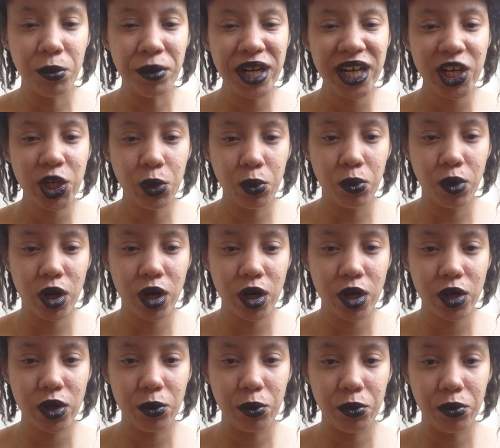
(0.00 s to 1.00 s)
We need to
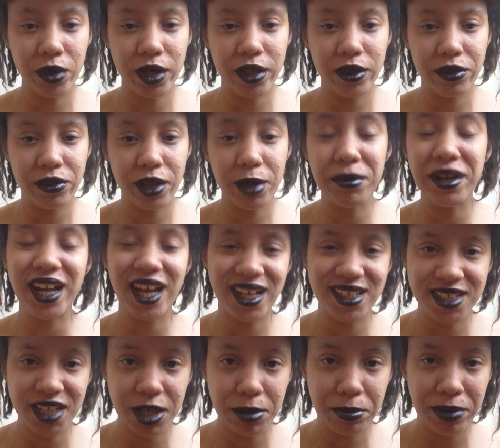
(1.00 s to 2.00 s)
work with,
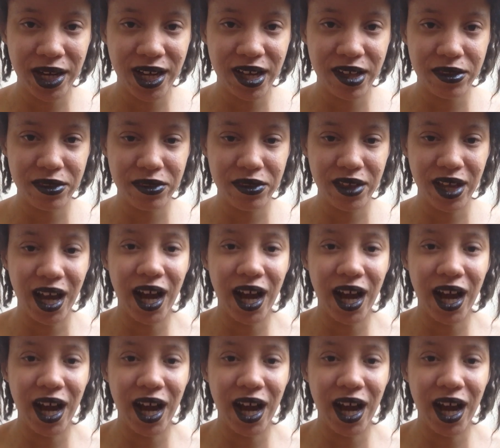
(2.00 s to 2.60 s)
as an empath,